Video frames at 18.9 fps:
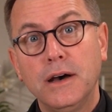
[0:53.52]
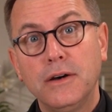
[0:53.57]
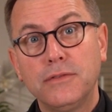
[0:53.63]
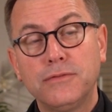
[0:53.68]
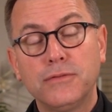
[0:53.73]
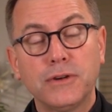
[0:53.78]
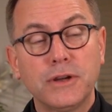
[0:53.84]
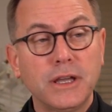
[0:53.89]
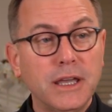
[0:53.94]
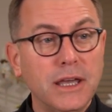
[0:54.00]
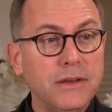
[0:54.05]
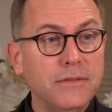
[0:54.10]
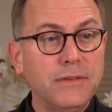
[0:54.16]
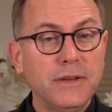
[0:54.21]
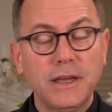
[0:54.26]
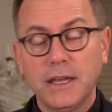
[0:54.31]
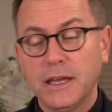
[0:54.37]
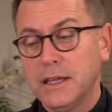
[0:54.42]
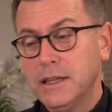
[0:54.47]

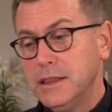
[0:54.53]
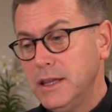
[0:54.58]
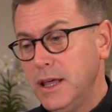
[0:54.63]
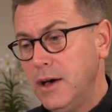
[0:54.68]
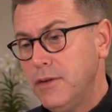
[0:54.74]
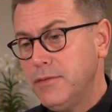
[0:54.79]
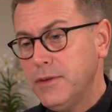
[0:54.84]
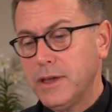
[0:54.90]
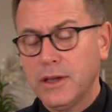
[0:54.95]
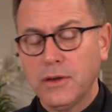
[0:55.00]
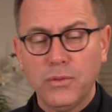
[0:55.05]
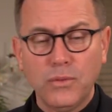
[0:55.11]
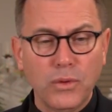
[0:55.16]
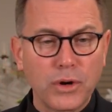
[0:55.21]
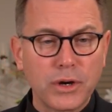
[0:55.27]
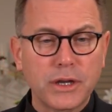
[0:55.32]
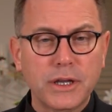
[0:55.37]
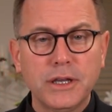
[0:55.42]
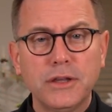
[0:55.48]
forgiving, loving,
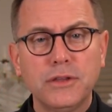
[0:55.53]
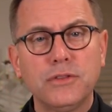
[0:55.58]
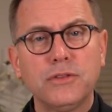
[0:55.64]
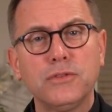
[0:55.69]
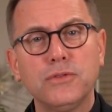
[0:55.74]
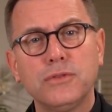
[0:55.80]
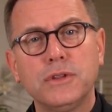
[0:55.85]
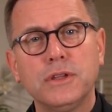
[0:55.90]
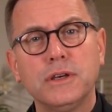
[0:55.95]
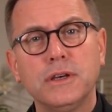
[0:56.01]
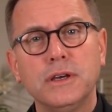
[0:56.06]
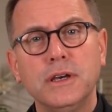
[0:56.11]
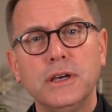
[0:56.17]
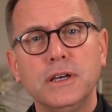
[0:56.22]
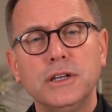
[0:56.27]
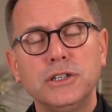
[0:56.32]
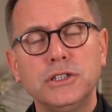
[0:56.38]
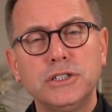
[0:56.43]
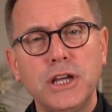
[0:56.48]
working through the
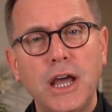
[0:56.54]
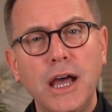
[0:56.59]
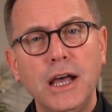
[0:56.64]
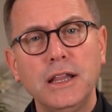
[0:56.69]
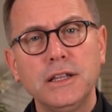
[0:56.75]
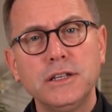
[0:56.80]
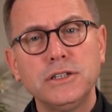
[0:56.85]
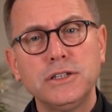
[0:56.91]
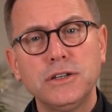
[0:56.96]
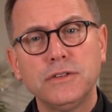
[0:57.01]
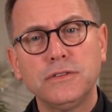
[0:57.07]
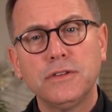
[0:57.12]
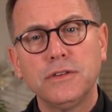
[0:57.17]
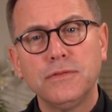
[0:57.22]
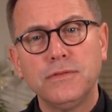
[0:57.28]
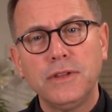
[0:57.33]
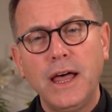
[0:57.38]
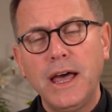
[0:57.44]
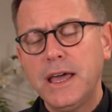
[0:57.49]
challenges
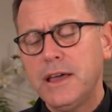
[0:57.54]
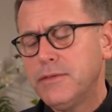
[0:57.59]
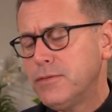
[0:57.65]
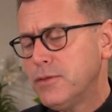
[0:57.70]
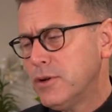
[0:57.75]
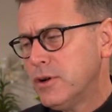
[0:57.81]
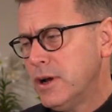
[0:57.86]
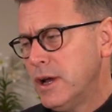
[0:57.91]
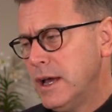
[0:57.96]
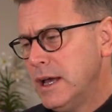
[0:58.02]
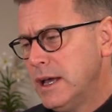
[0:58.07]
of life, or